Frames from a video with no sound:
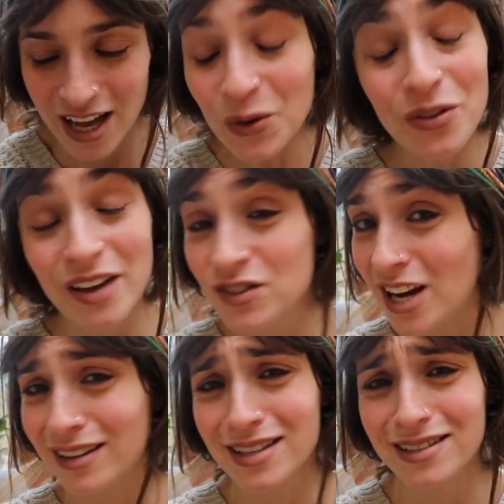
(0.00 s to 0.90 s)
Not that I've
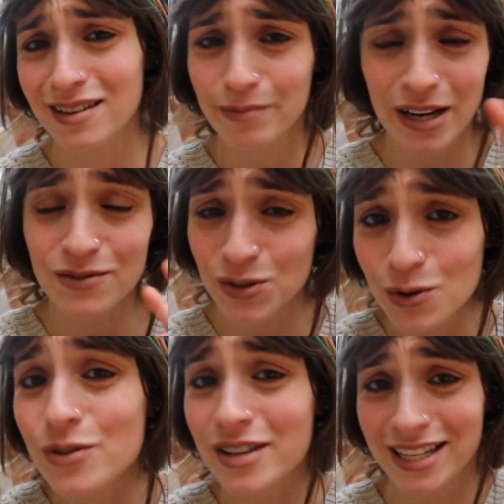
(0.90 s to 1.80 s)
checked this time, but I'm
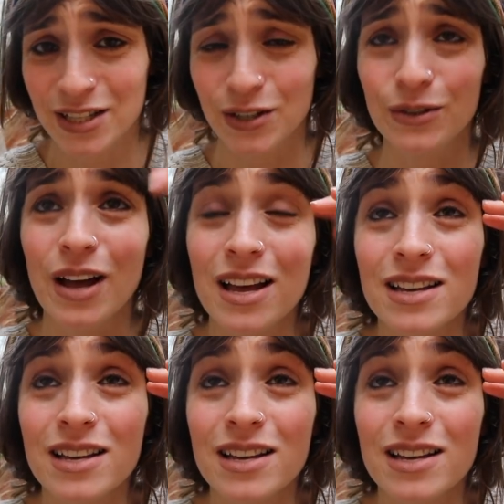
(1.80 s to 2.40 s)
sure that they do.